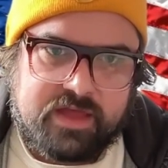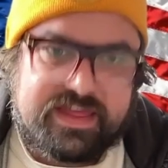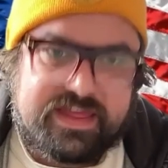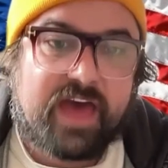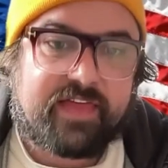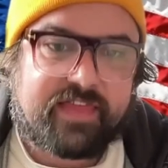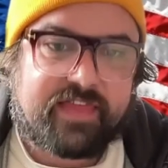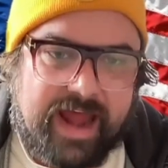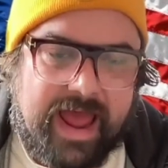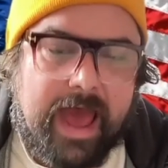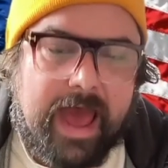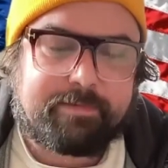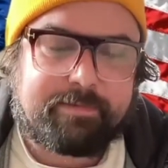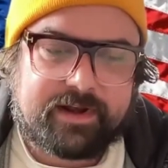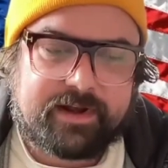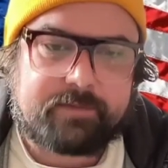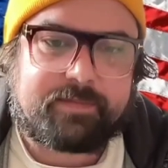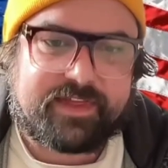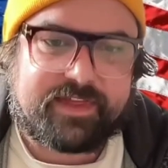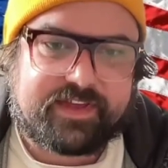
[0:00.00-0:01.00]
Yeah, that
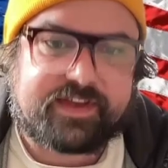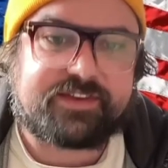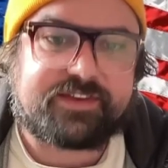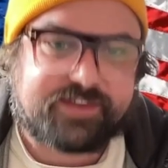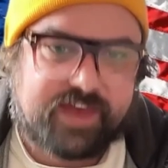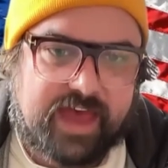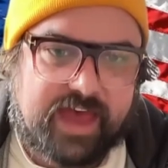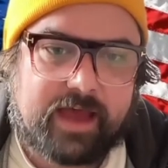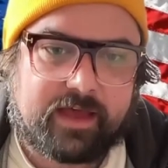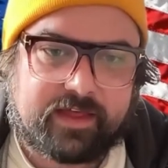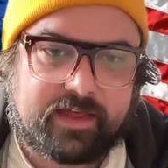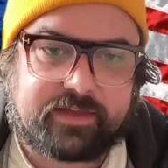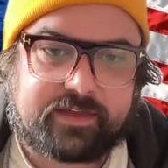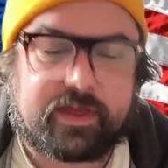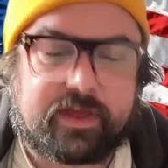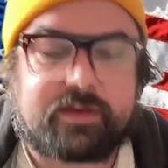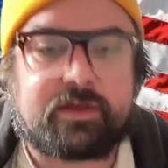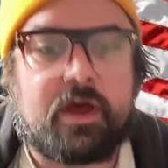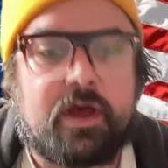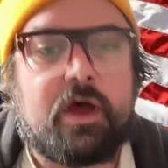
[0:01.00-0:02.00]
happened to be the exact
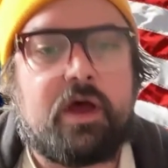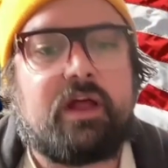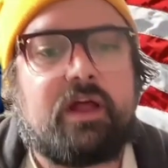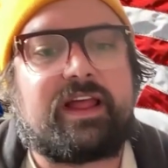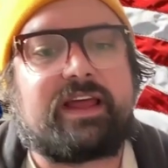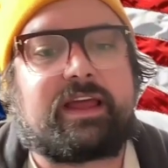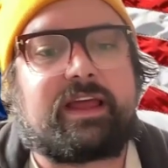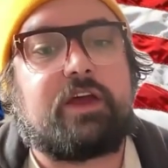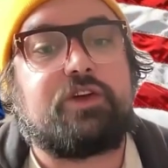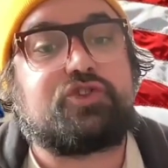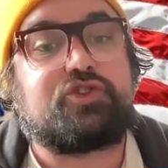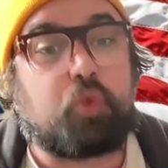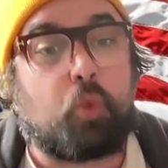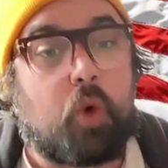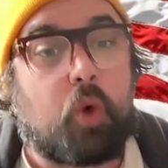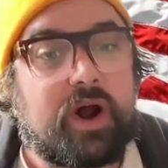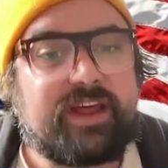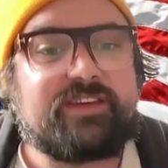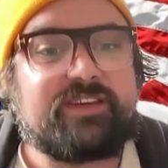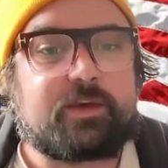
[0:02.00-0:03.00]
like
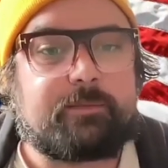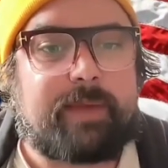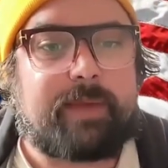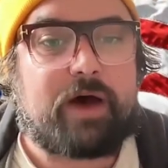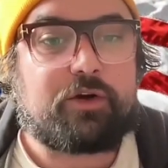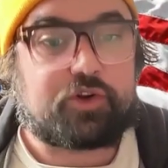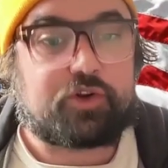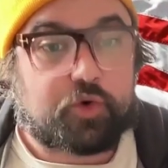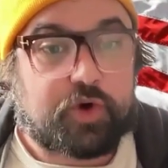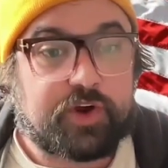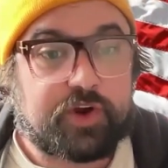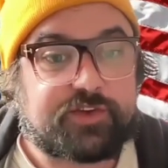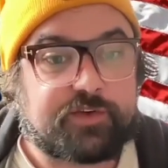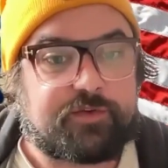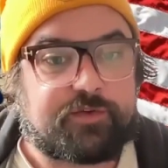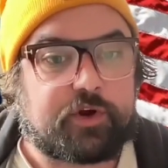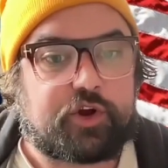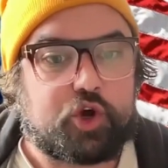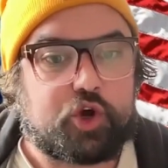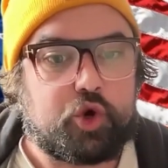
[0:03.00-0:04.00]
one is about
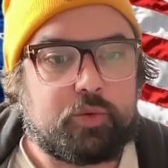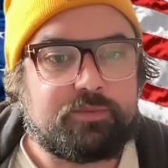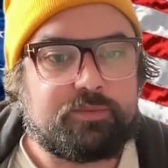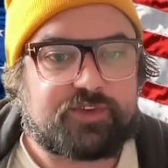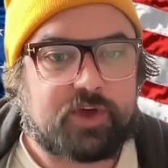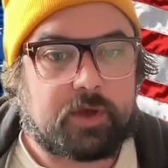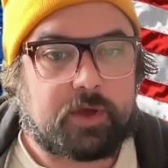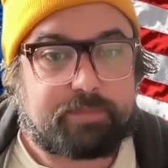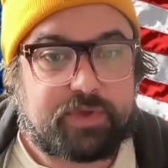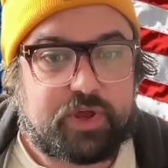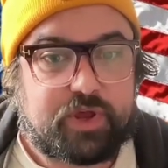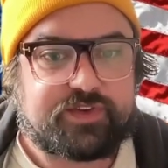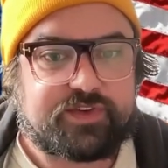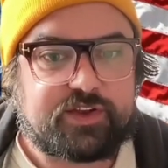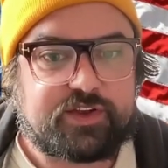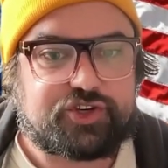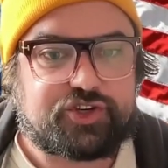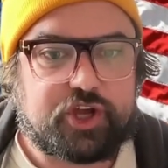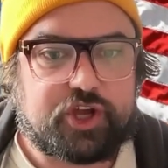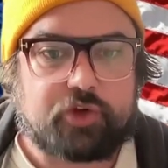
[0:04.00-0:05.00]
Christopher Coombes
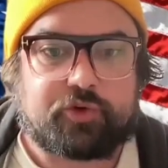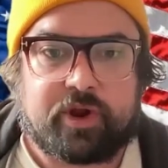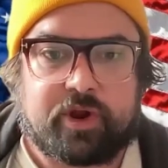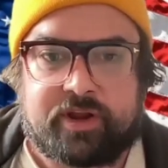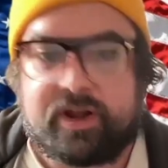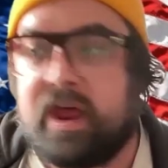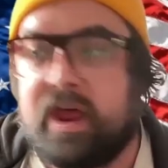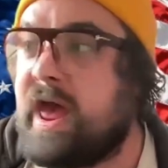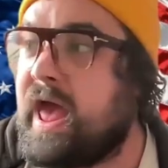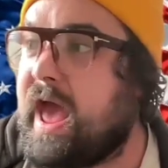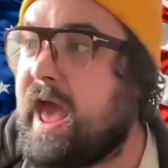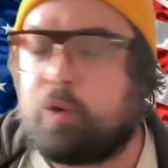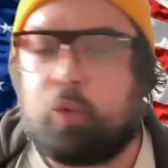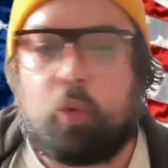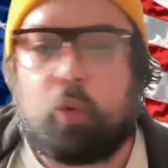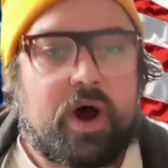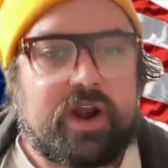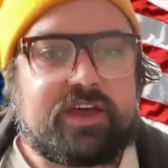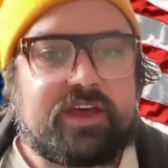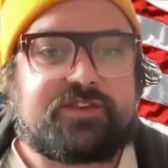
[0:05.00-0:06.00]
abusing children,
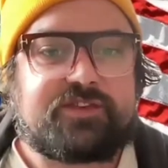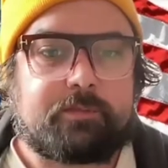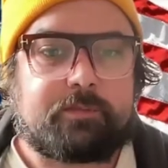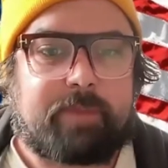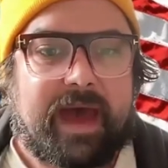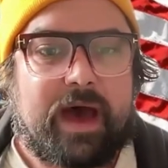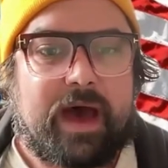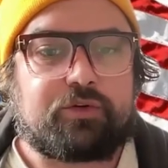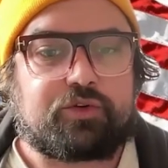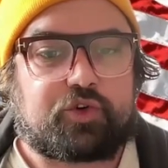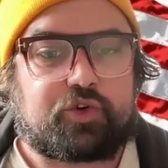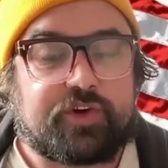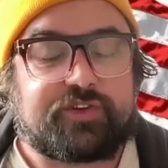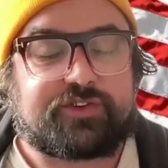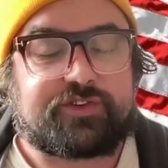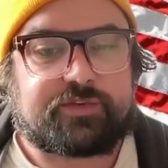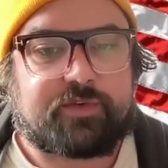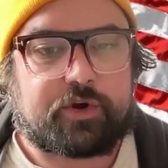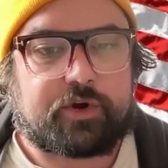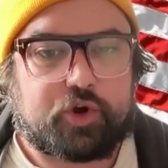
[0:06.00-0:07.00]
and one is about
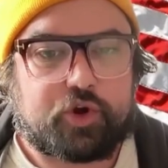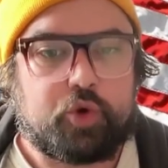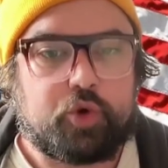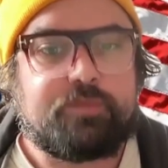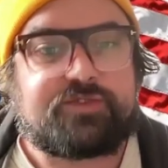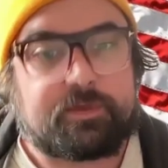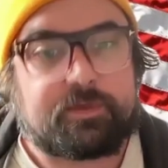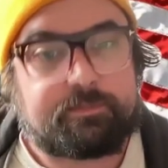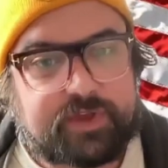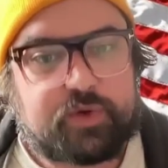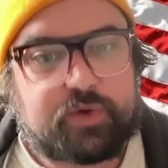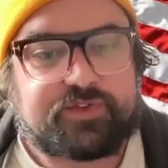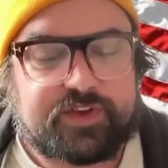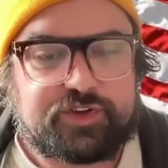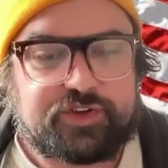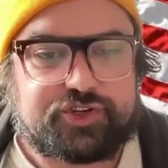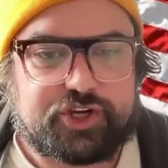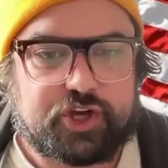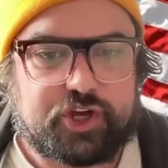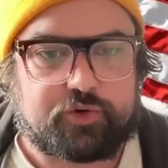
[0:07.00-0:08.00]
Christopher Coombes
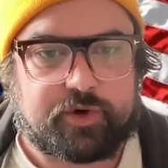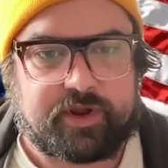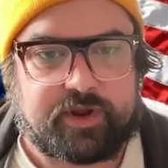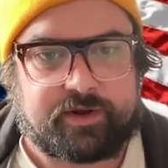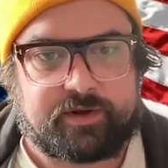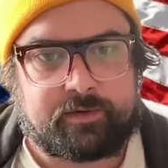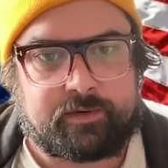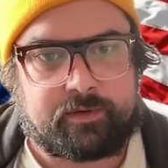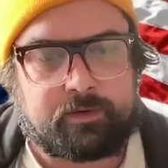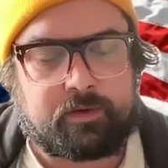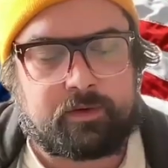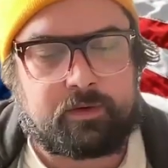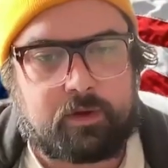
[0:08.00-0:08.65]
abusing children.